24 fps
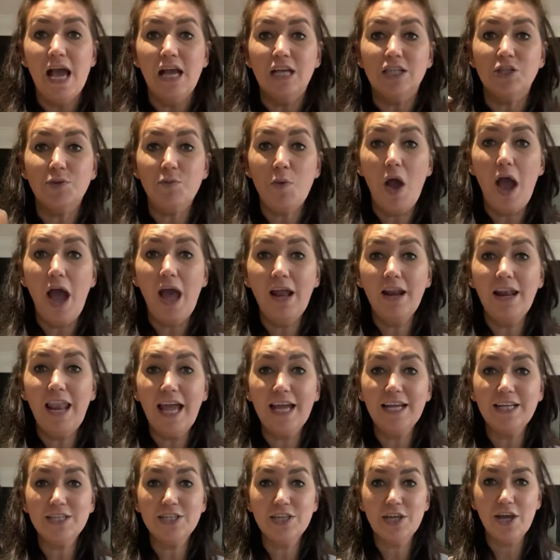So what I
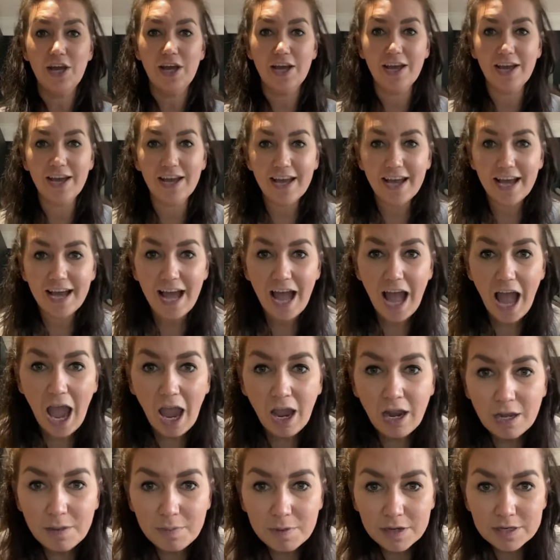like to,
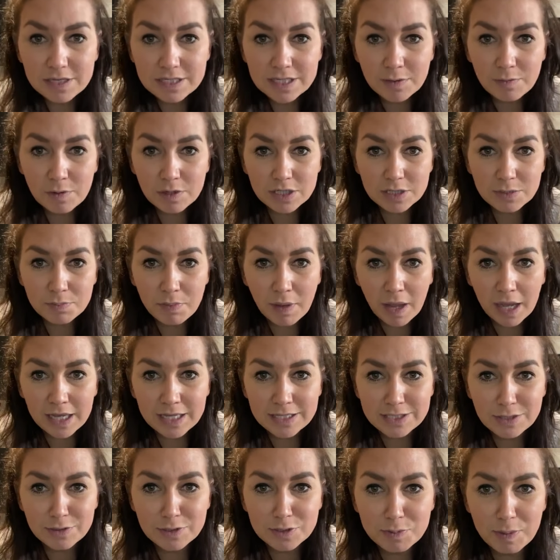only because I want to buy
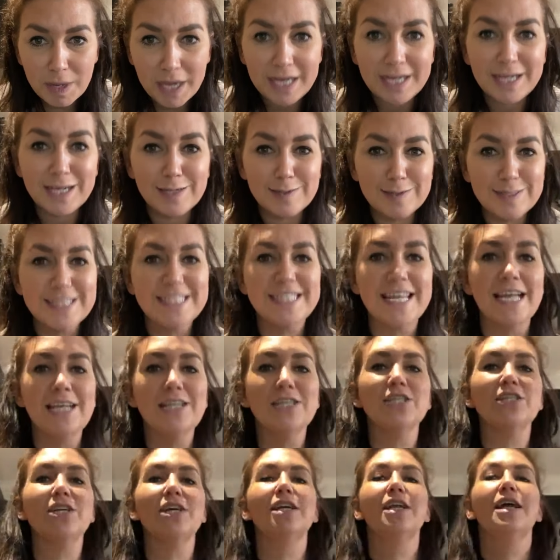it, so I was paying close
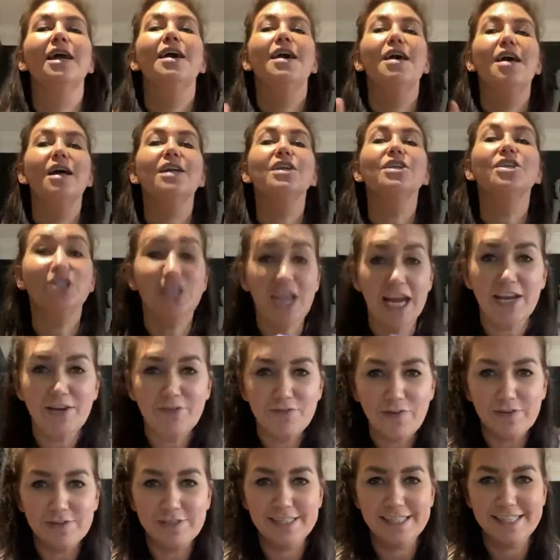attention. Jane
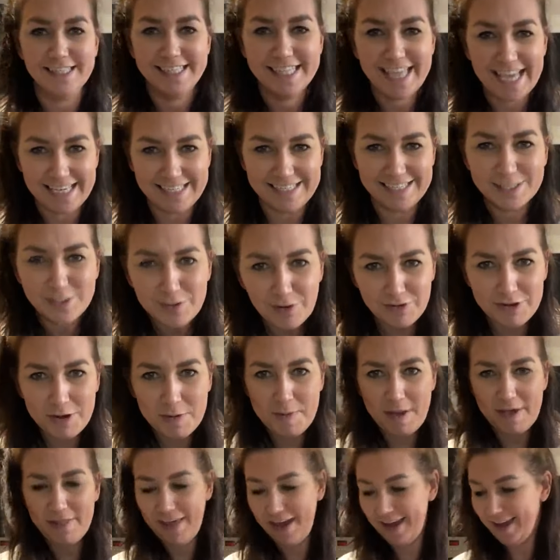Foster, yes, sorry
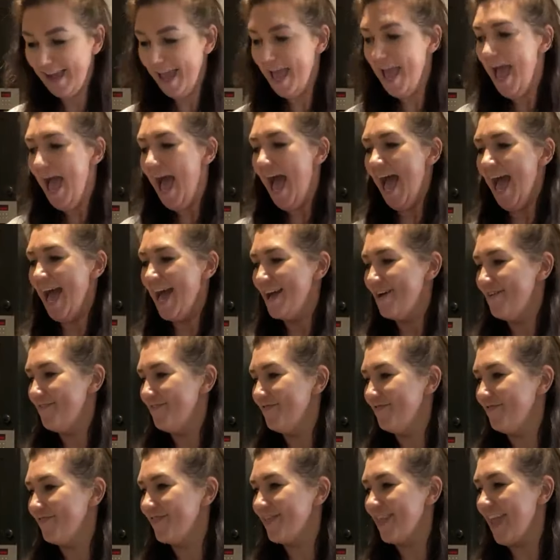about
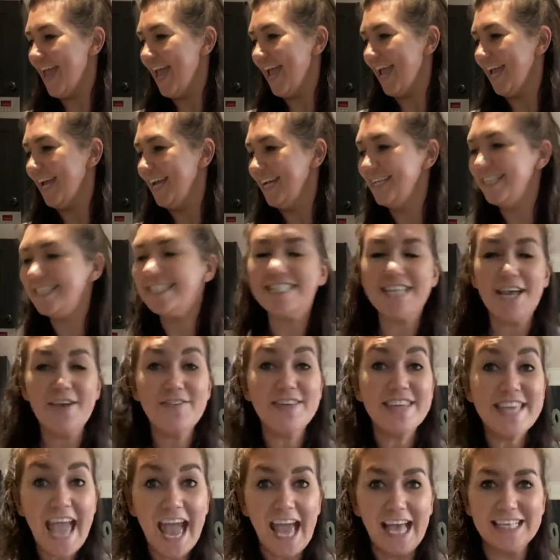that. So
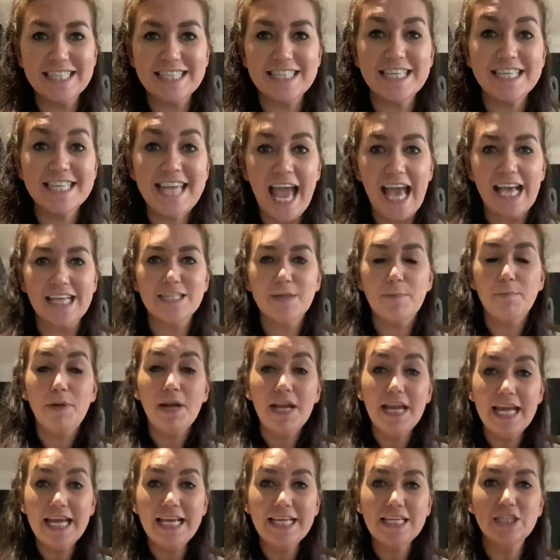yes,
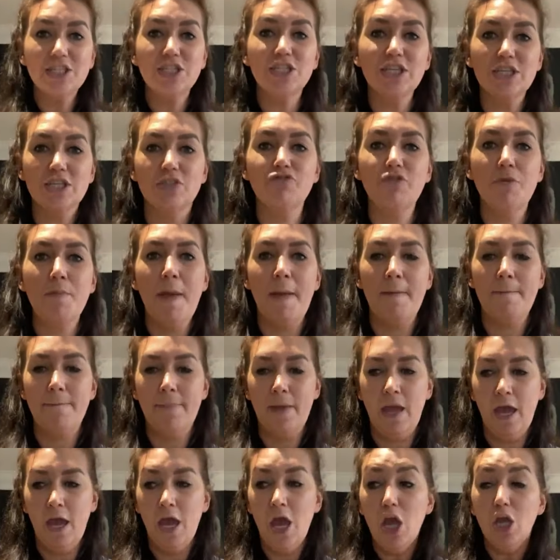please just
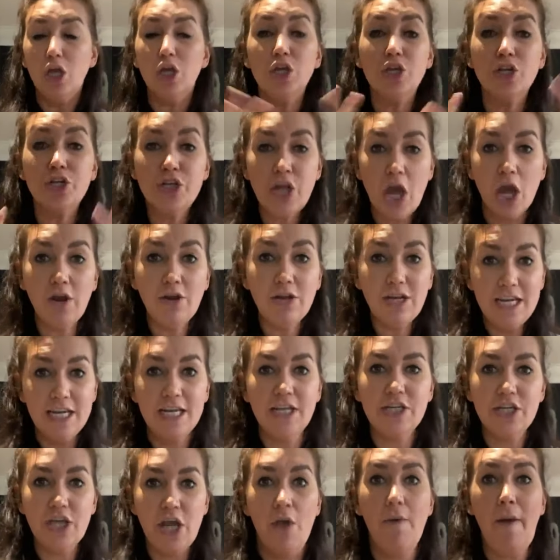remember, you don't
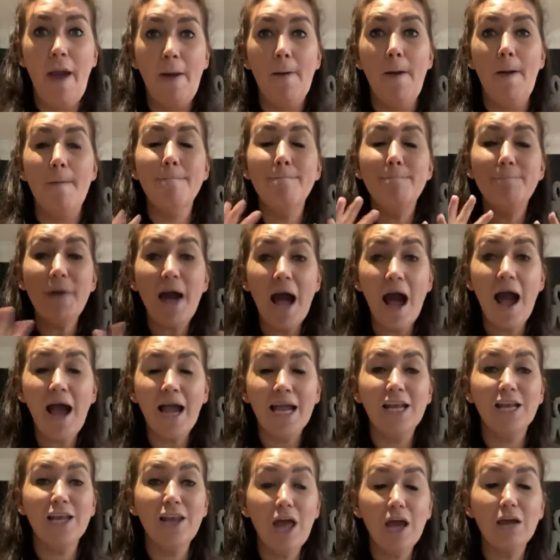need to go out and
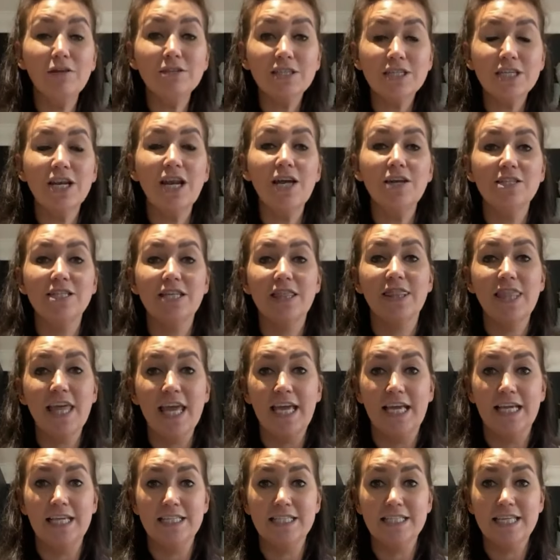buy loads and loads of
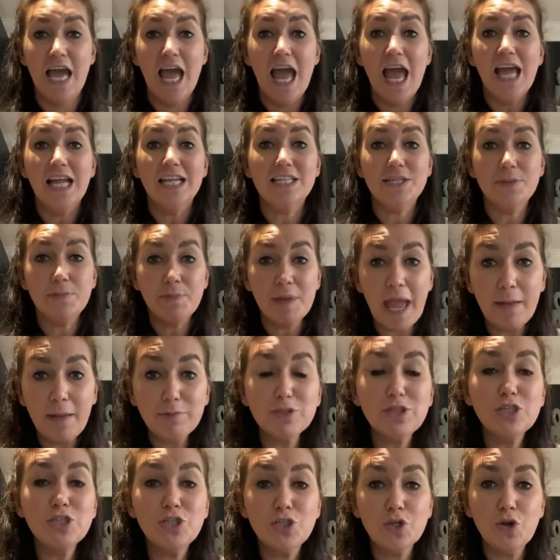things to be
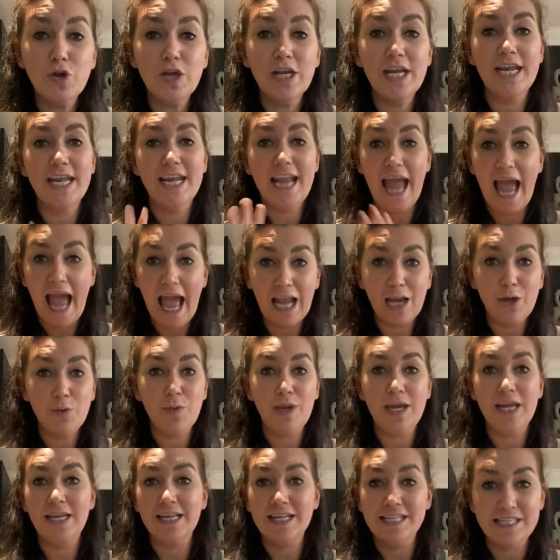able to join in
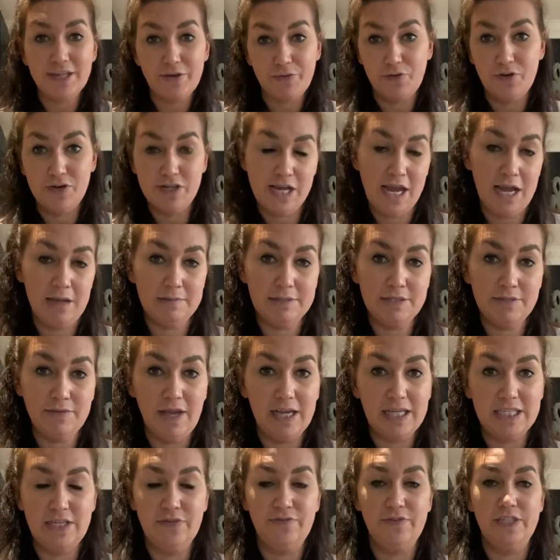Halloween and different types of
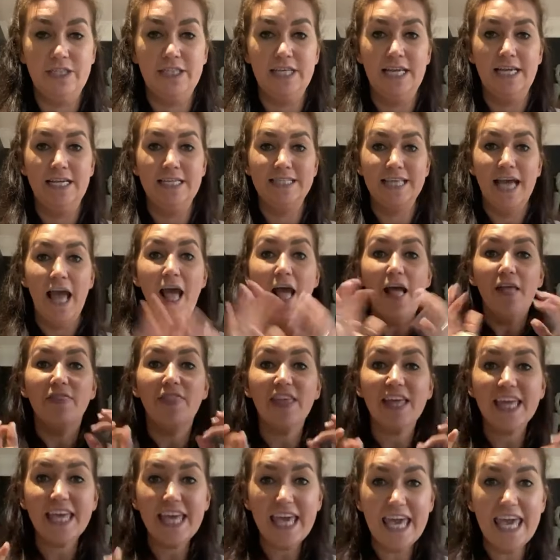activities.
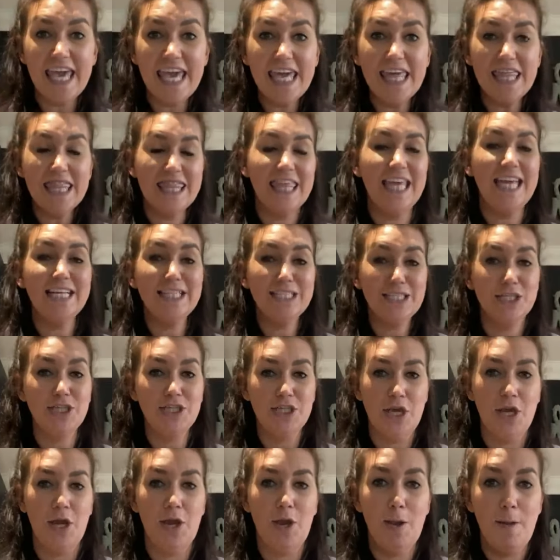The key thing to
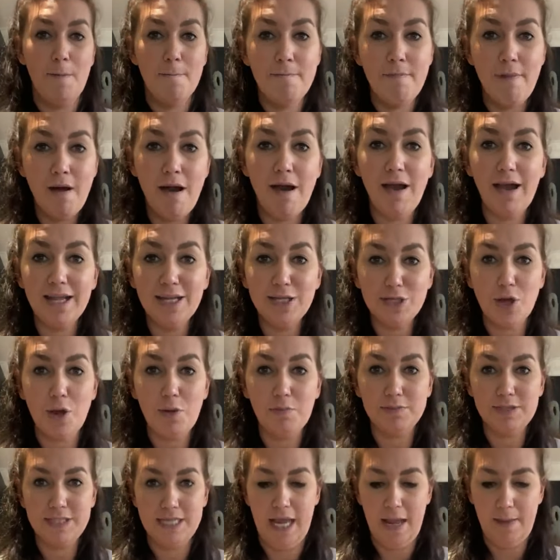do, my
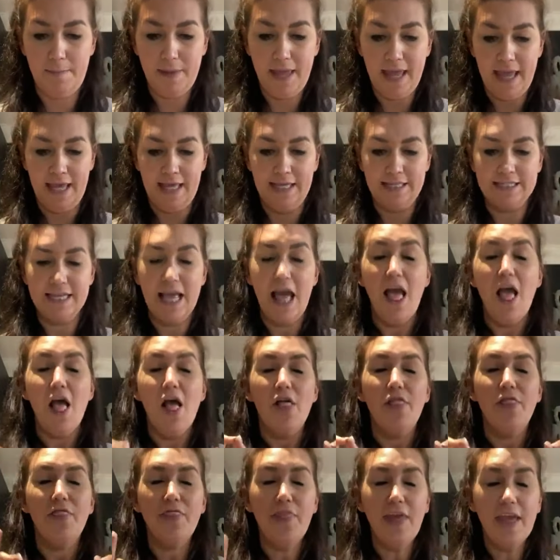top tip, is
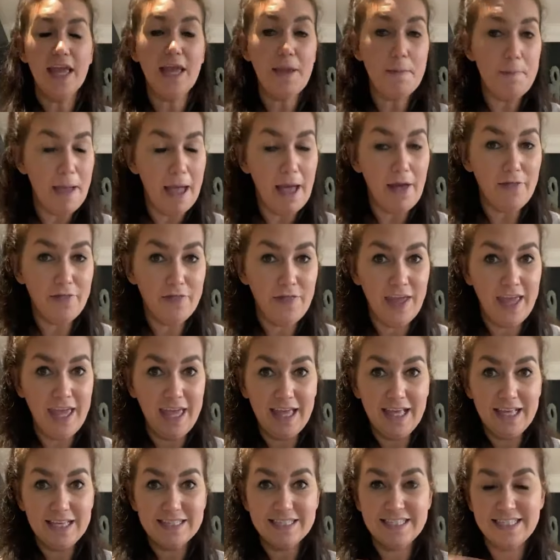think about
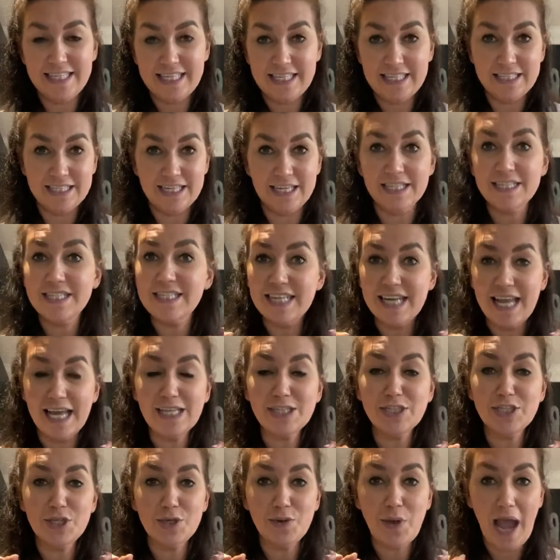the season. So
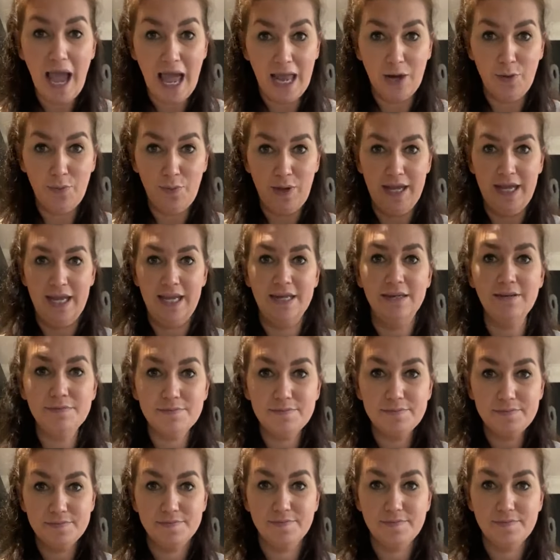let's do Halloween.